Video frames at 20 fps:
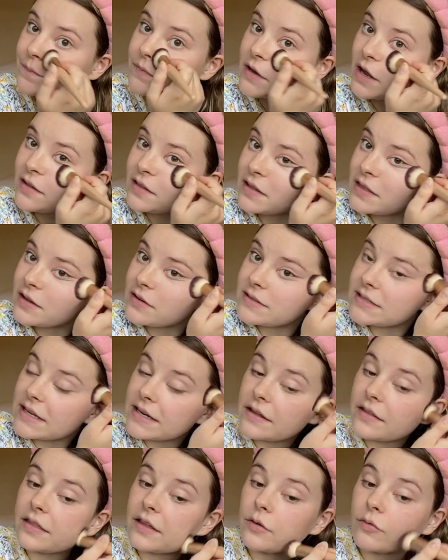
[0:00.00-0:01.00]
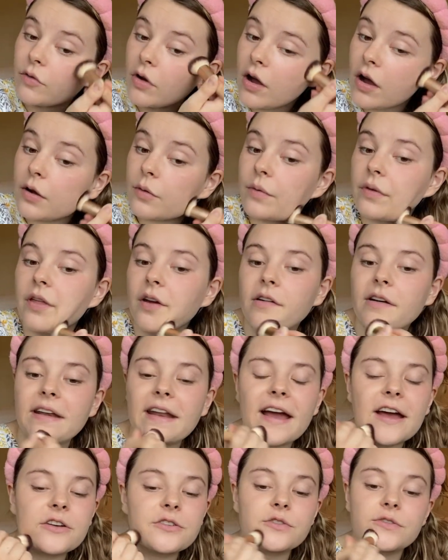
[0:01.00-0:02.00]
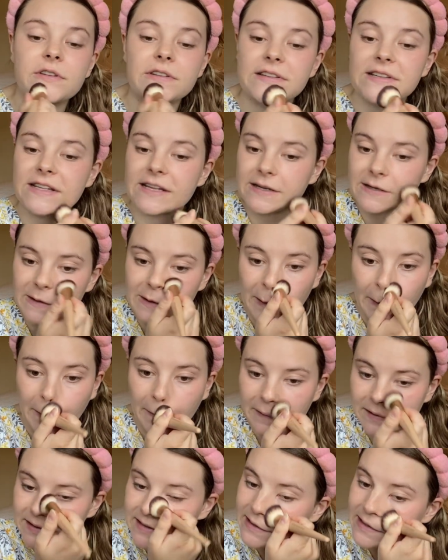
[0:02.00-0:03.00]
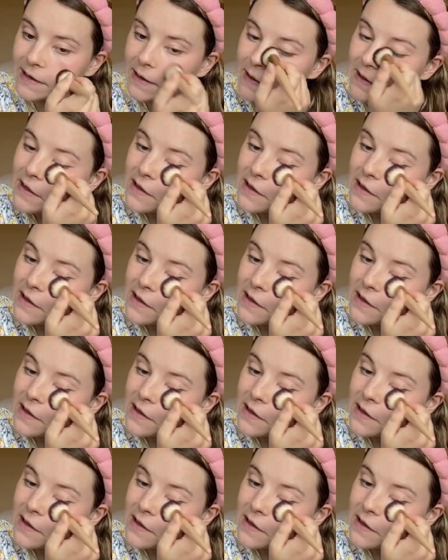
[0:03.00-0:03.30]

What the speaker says: Not that there's anything wrong with our natural skin tones and